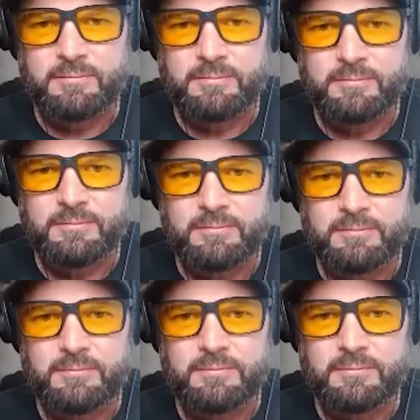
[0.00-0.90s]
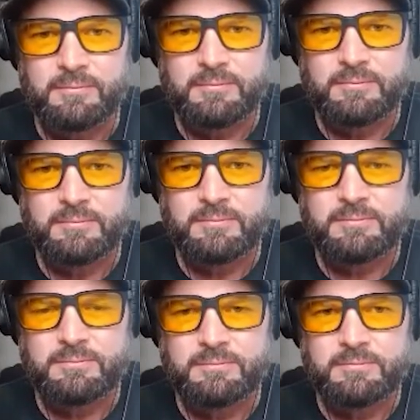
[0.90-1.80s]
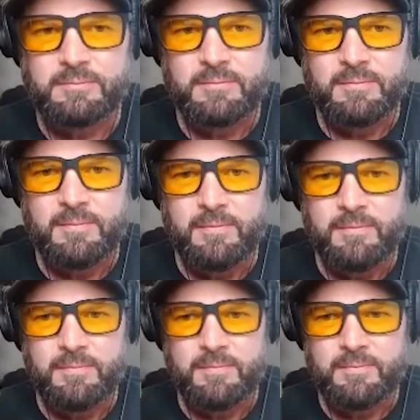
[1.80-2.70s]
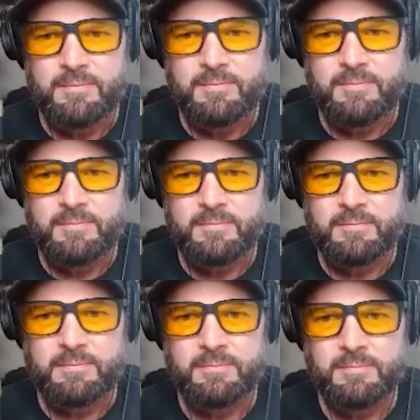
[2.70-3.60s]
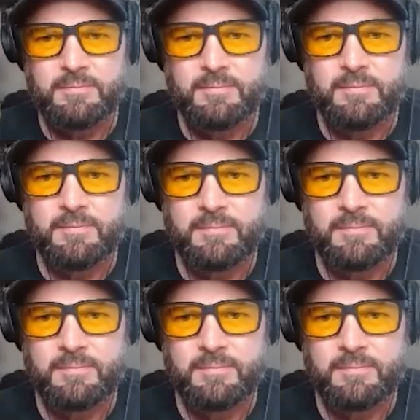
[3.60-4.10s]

(not speaking)